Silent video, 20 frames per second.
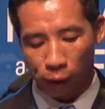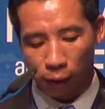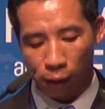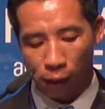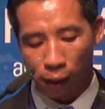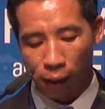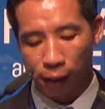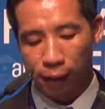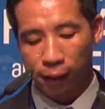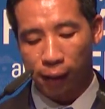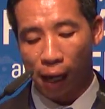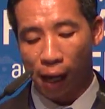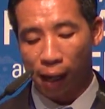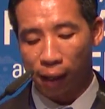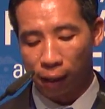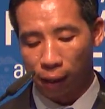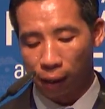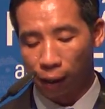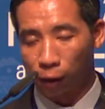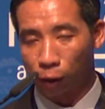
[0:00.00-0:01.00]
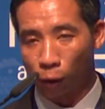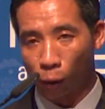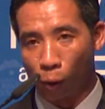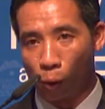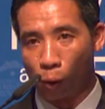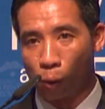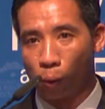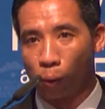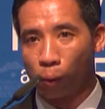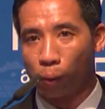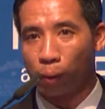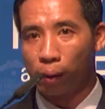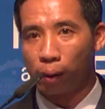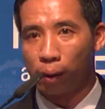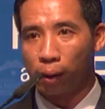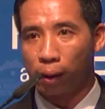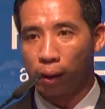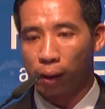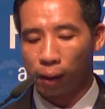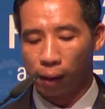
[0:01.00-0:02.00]
My family undertook a
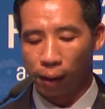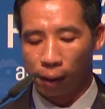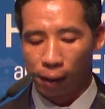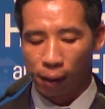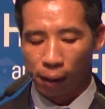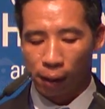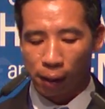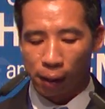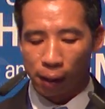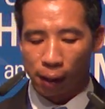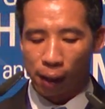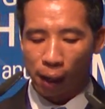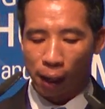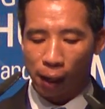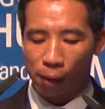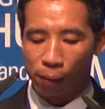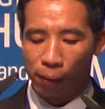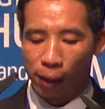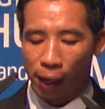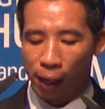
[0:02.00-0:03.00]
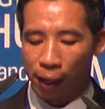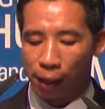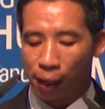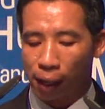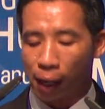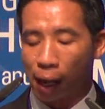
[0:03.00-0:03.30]
total of 45 trips